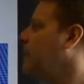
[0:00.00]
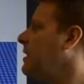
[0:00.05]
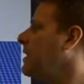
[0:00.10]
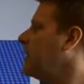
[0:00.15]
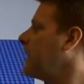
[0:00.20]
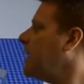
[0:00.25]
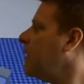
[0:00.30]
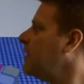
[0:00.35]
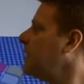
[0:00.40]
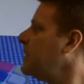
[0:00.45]

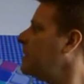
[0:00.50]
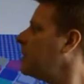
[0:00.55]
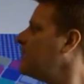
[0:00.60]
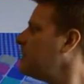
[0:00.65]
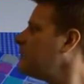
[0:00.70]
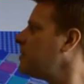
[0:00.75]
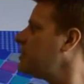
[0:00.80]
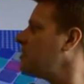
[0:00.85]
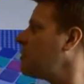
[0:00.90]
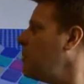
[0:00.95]
coloured
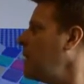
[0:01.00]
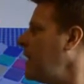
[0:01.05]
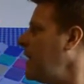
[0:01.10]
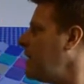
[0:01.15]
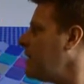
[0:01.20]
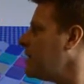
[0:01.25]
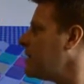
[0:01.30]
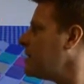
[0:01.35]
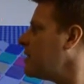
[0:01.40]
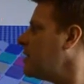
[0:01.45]

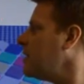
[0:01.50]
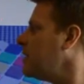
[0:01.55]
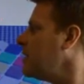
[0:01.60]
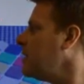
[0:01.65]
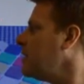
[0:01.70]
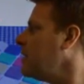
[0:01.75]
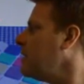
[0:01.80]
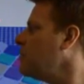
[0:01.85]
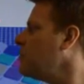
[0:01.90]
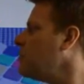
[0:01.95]
squares on
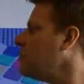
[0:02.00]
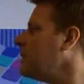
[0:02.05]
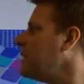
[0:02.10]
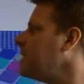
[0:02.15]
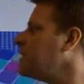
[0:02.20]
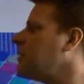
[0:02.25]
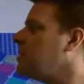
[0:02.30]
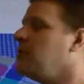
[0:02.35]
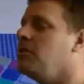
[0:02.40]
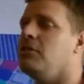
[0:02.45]
the
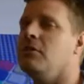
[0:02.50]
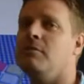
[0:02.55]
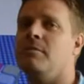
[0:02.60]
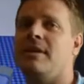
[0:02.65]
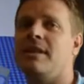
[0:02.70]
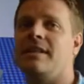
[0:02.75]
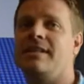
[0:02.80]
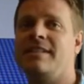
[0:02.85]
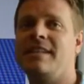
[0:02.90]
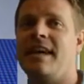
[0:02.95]
Rubik's Cube are
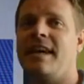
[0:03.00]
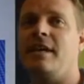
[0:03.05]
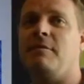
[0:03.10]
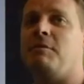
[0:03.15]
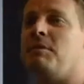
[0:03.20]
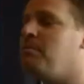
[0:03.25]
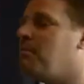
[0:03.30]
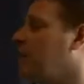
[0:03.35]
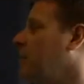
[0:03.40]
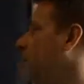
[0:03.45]
the same
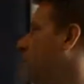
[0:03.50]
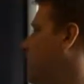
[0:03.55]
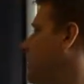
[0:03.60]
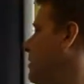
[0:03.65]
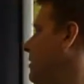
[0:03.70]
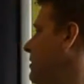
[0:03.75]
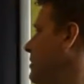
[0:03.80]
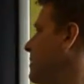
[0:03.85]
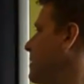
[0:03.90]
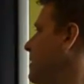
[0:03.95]
in both
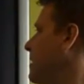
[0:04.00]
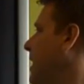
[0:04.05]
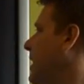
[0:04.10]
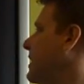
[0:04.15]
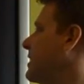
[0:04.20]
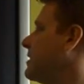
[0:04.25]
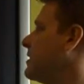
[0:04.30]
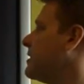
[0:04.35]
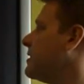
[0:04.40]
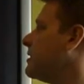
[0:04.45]

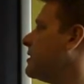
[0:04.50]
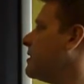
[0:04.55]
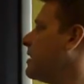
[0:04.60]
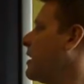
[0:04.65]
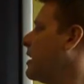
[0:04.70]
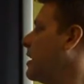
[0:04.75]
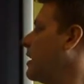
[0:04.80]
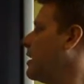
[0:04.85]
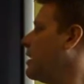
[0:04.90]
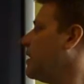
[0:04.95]
cases.
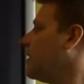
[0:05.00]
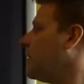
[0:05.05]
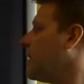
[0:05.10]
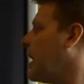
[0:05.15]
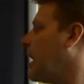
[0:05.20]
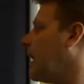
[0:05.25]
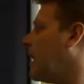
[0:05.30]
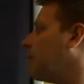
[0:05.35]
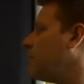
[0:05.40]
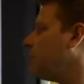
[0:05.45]

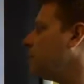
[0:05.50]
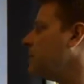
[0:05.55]
For